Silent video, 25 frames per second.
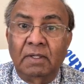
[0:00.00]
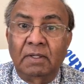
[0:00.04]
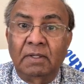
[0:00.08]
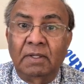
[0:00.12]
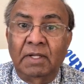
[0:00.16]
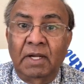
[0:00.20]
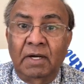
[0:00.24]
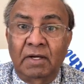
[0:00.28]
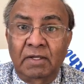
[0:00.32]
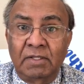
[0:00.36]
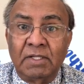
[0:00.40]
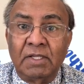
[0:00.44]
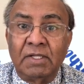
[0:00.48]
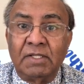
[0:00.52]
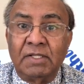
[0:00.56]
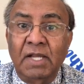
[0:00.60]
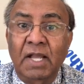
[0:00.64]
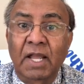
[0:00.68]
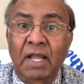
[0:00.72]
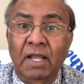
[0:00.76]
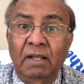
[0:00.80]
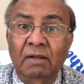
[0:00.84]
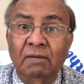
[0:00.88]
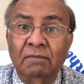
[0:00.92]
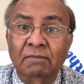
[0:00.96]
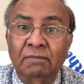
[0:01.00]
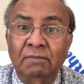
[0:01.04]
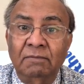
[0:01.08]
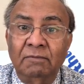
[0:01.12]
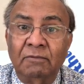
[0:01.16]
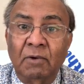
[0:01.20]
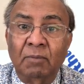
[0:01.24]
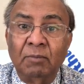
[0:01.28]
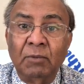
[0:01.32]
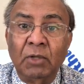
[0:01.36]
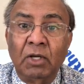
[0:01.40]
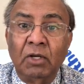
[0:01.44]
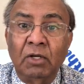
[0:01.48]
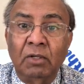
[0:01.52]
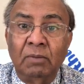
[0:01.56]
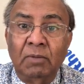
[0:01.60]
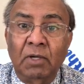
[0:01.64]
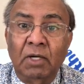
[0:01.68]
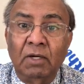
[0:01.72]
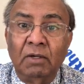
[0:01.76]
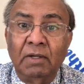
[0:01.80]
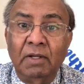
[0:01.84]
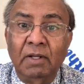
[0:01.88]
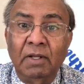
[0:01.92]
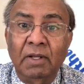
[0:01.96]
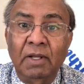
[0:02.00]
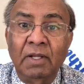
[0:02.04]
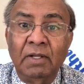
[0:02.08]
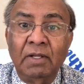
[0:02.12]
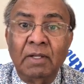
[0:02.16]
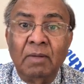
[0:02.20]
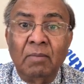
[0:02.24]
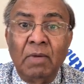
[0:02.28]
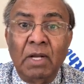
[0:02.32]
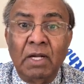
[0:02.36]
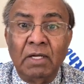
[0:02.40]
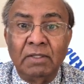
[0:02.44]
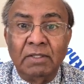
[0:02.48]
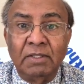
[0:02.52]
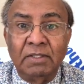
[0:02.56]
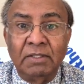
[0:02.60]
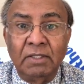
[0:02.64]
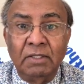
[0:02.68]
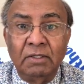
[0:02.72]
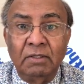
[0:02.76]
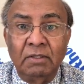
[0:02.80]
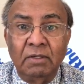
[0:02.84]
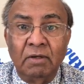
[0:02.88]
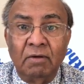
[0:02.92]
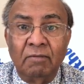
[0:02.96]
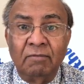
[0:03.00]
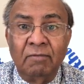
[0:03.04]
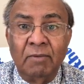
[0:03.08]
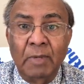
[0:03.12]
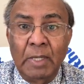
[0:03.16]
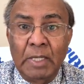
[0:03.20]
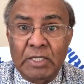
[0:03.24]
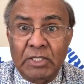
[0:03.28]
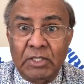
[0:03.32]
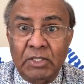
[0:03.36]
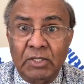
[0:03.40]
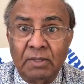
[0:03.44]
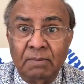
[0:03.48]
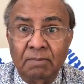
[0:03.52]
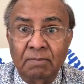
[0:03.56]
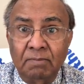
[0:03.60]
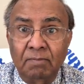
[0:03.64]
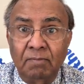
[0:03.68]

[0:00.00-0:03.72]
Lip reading: There is a saying from the good book, in the multitude of wisdom,